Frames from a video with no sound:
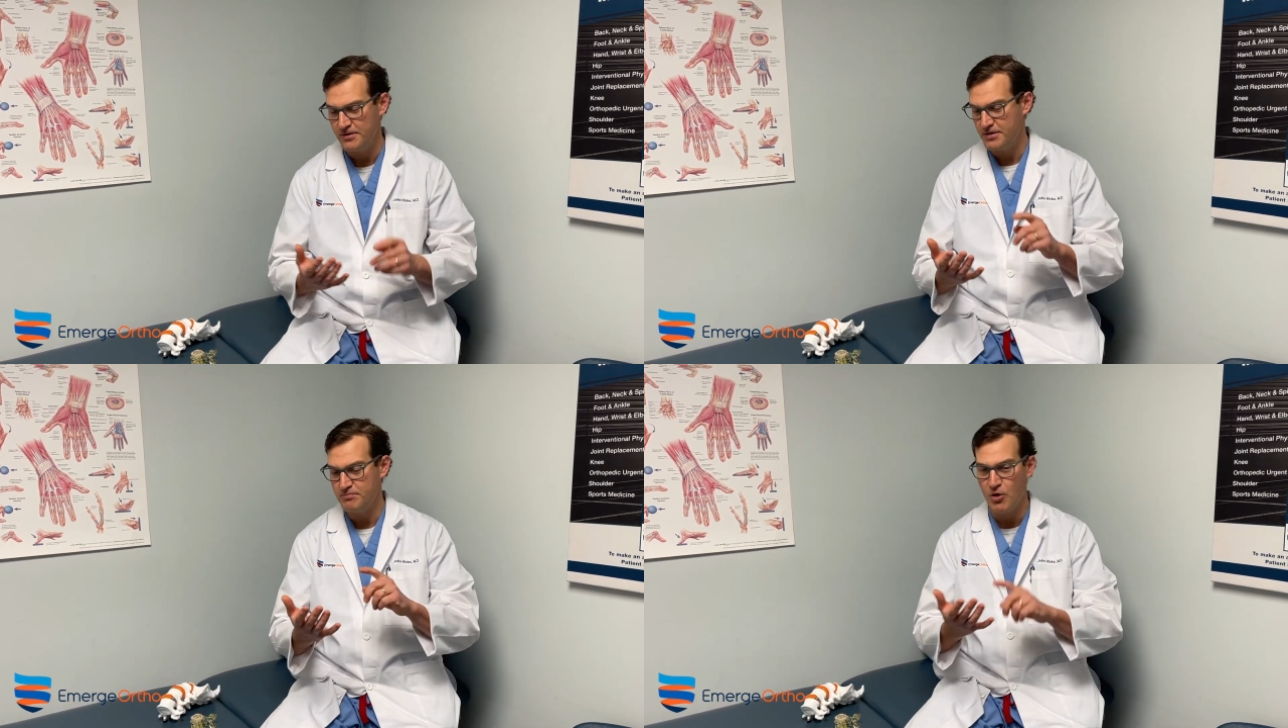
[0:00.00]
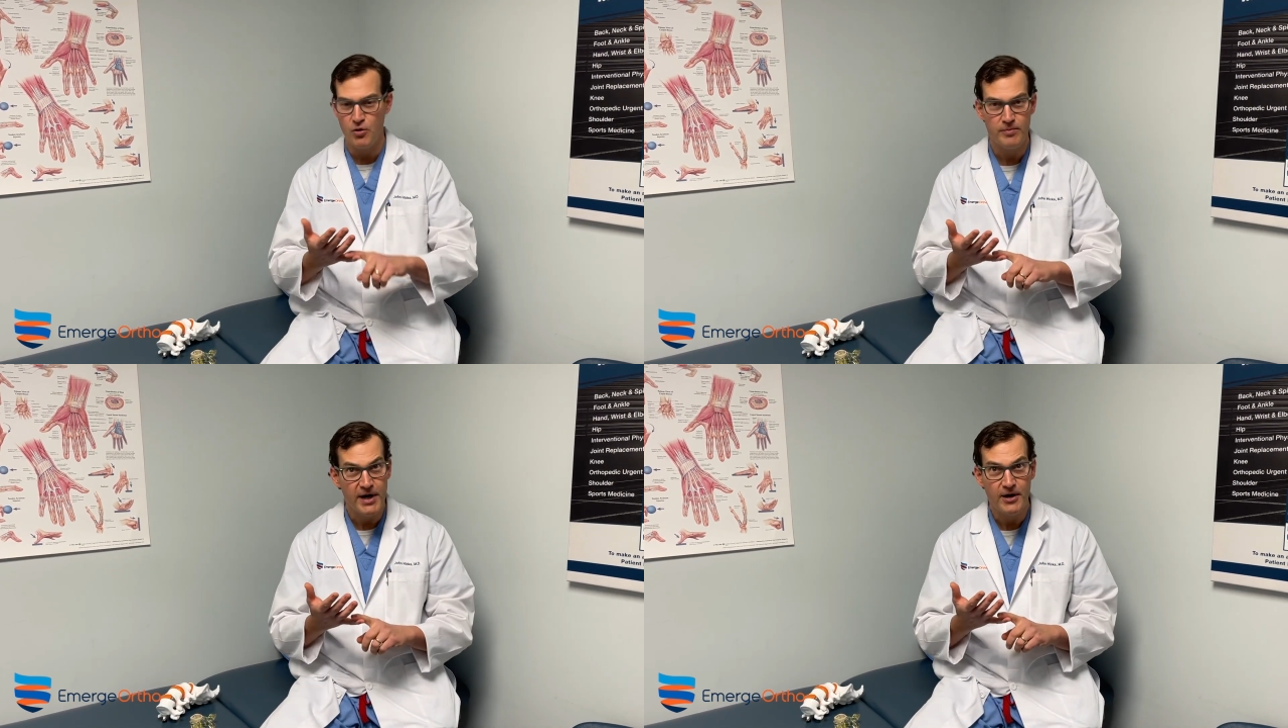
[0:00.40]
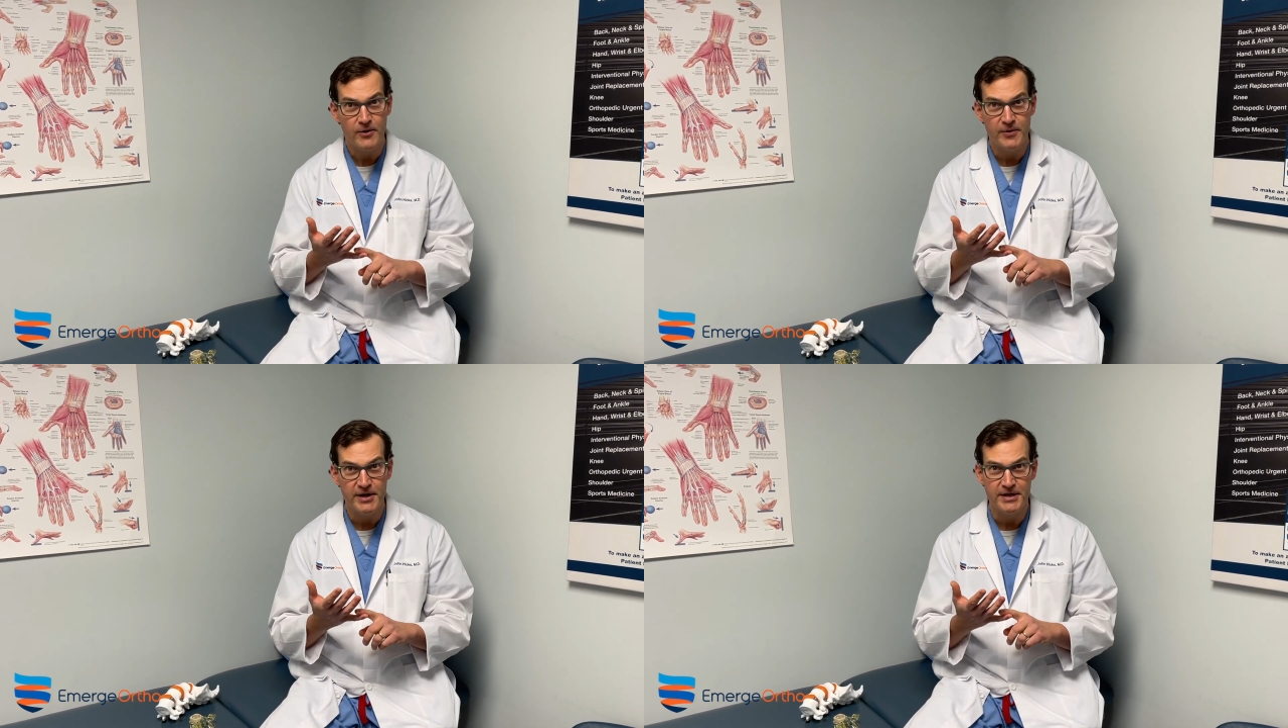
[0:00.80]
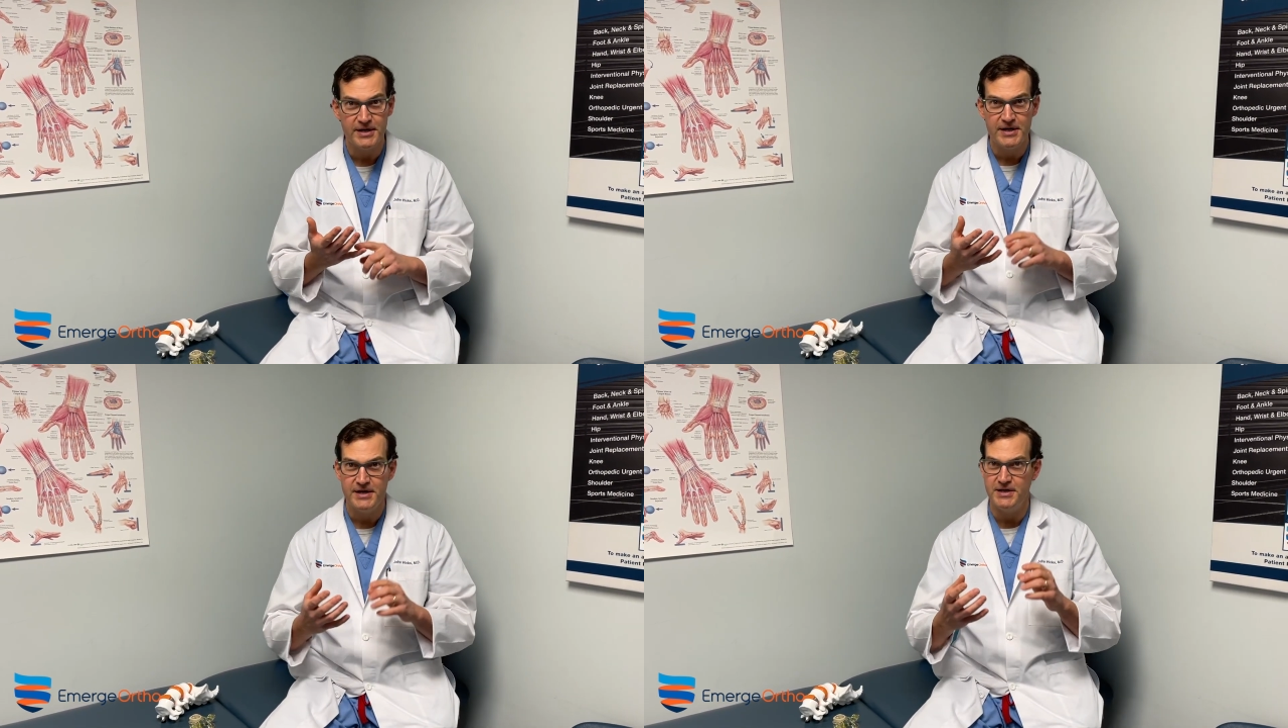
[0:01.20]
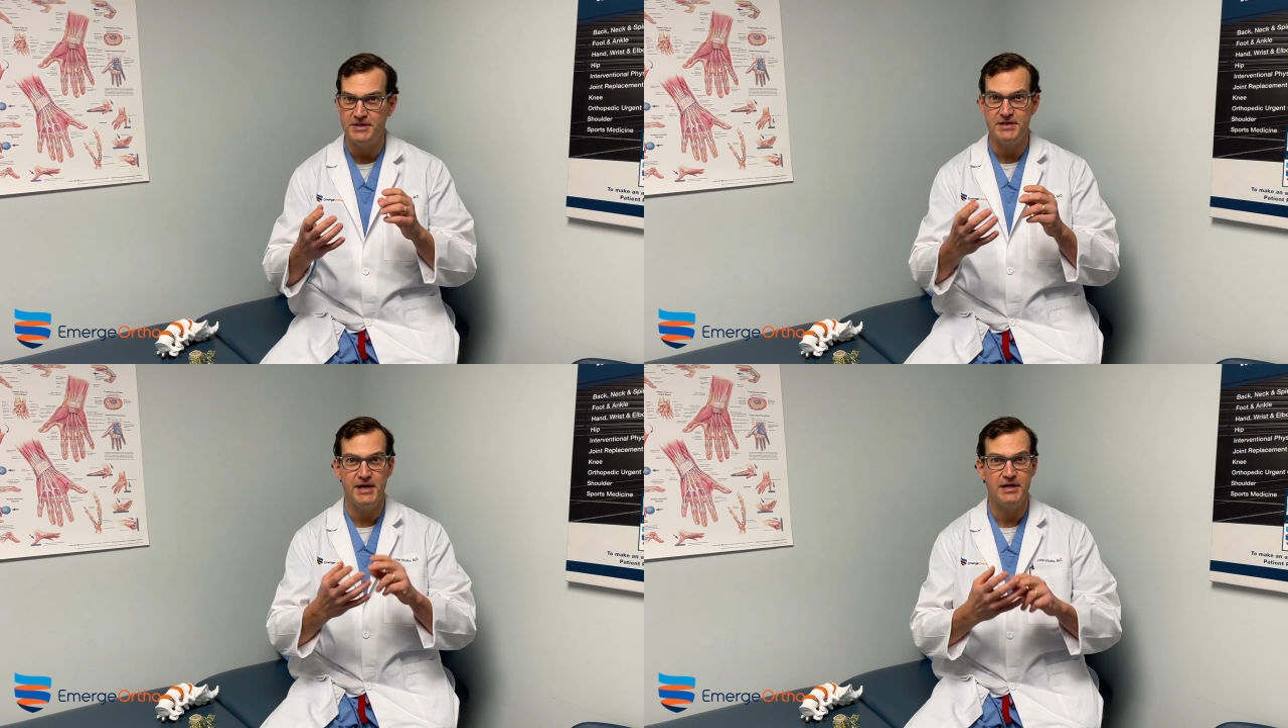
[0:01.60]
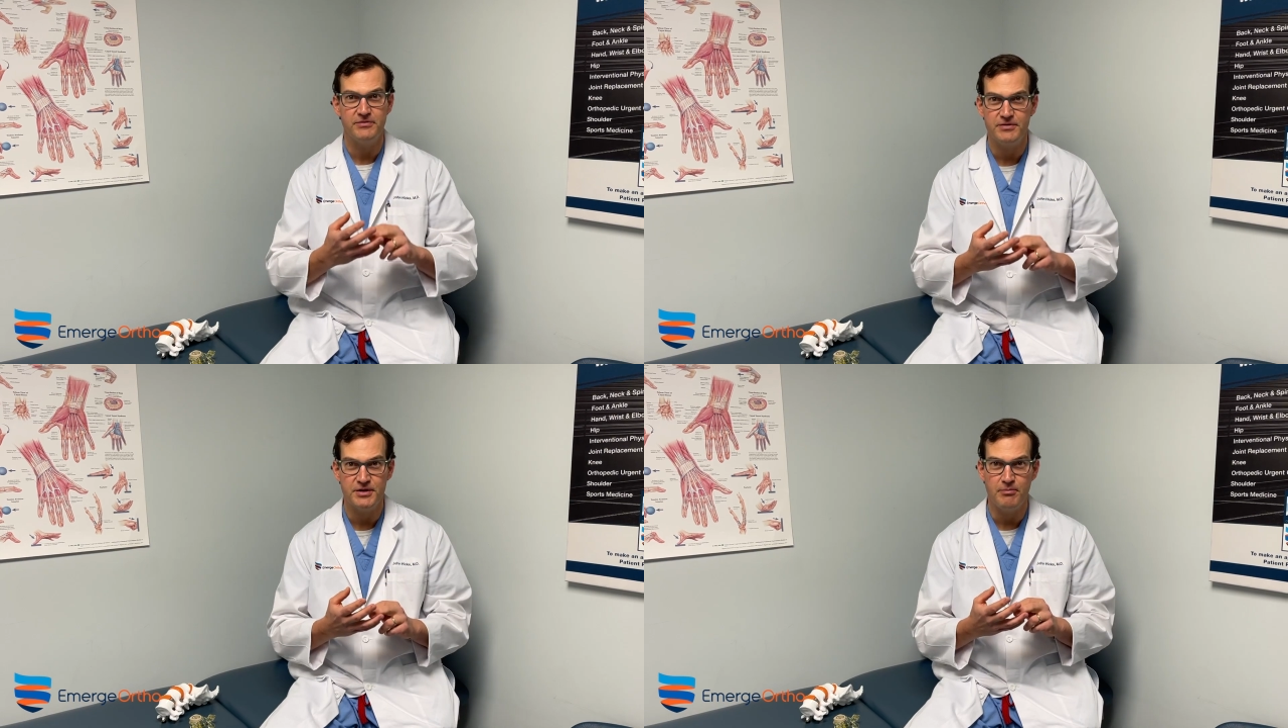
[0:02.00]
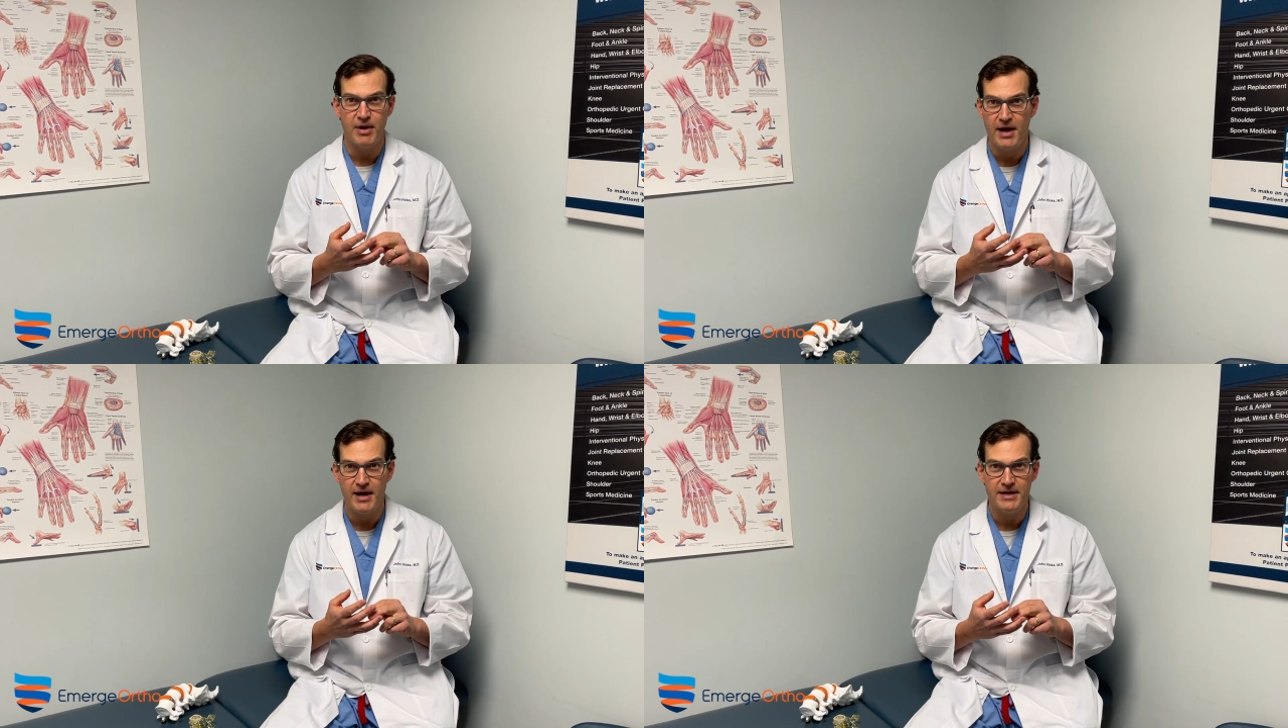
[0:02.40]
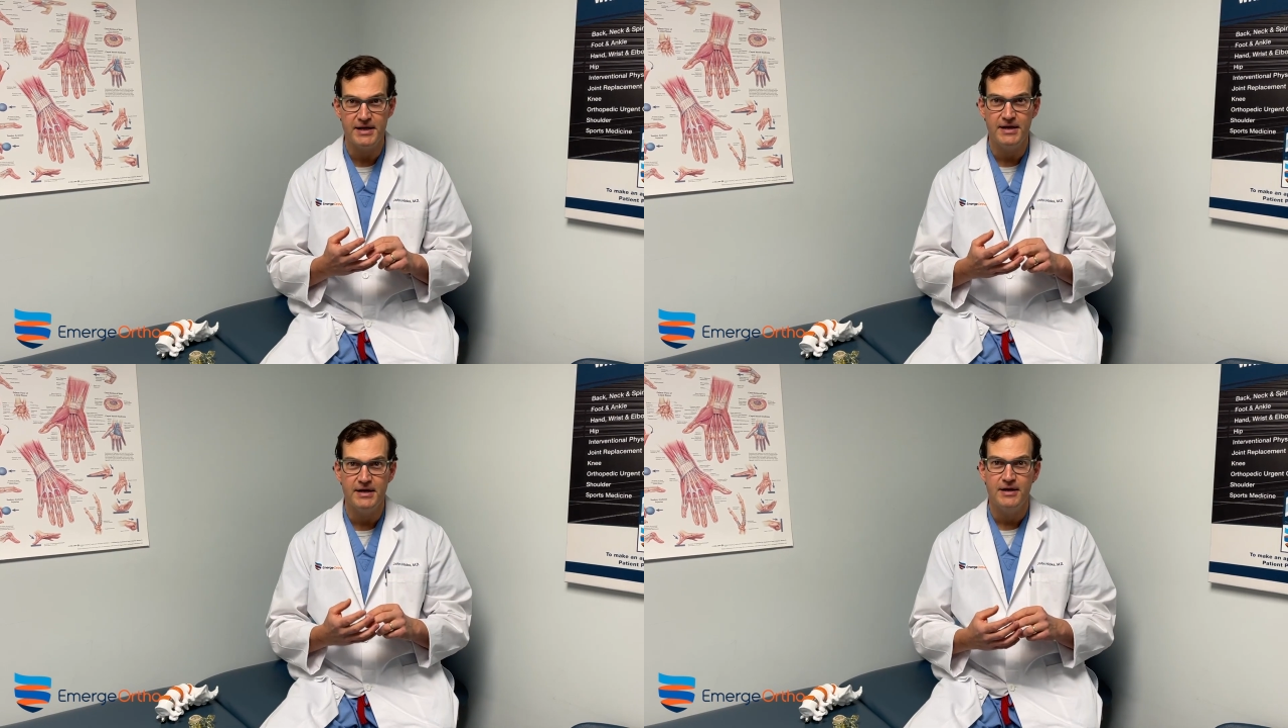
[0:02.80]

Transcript: There's bone marrow in it. It's native to the body.